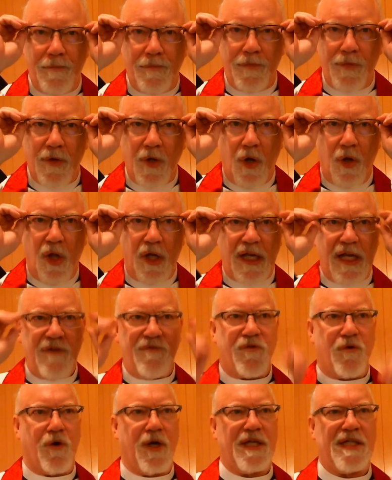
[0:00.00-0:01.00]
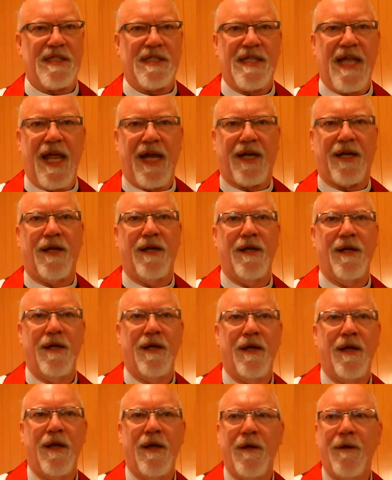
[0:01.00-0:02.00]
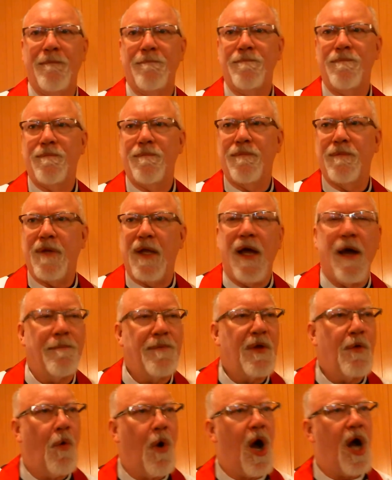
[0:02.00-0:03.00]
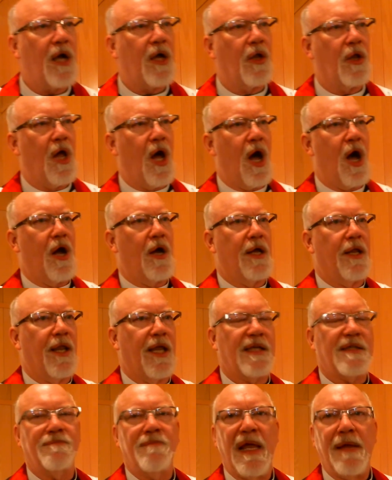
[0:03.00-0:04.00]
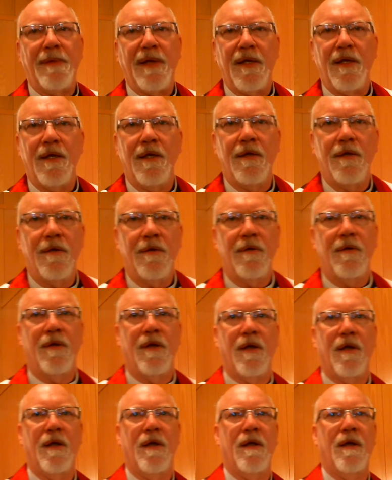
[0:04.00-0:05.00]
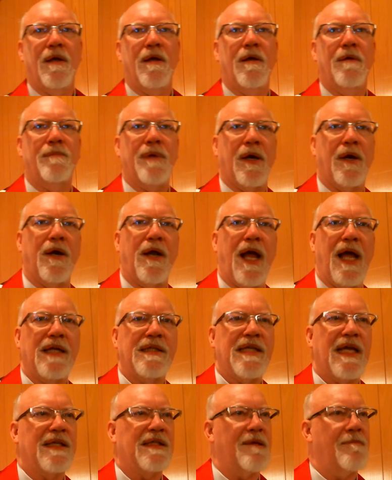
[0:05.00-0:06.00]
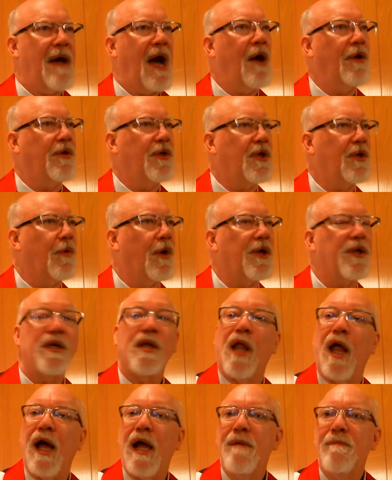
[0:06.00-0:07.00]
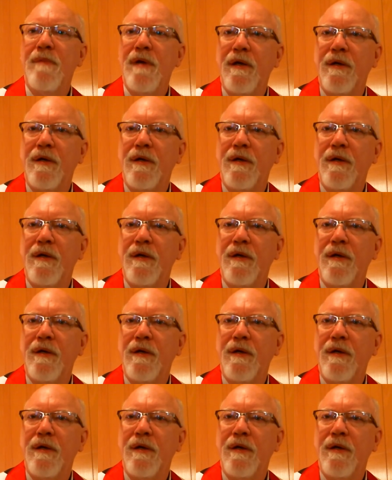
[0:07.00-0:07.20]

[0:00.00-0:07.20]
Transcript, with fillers: No looking for a stick to help you walk along unless maybe paradise has a mountain you want to climb.